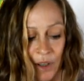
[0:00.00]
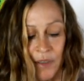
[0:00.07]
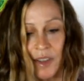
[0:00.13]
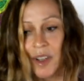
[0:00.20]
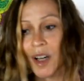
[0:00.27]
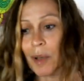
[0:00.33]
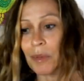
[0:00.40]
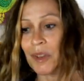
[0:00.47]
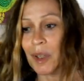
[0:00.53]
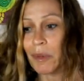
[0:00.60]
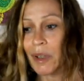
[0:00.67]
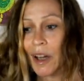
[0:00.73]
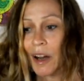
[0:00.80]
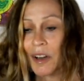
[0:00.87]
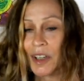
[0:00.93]
of the carbon that
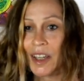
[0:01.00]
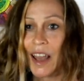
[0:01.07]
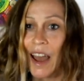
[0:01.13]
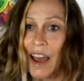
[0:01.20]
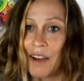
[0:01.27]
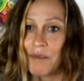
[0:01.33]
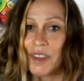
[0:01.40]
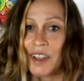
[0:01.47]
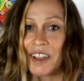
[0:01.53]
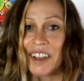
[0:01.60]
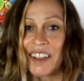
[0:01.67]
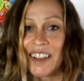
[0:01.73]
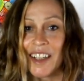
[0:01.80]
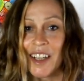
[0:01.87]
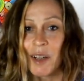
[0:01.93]
we already have there,
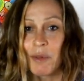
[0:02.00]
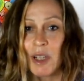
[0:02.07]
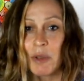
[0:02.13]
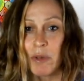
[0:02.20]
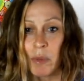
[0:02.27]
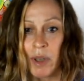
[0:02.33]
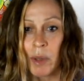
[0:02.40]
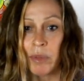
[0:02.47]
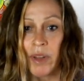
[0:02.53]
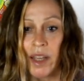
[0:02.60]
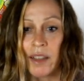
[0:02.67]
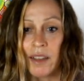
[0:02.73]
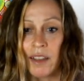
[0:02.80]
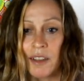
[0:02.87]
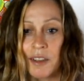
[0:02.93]
which will be a
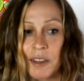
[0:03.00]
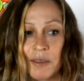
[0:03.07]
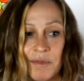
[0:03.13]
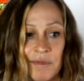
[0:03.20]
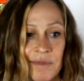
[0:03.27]
planet killer.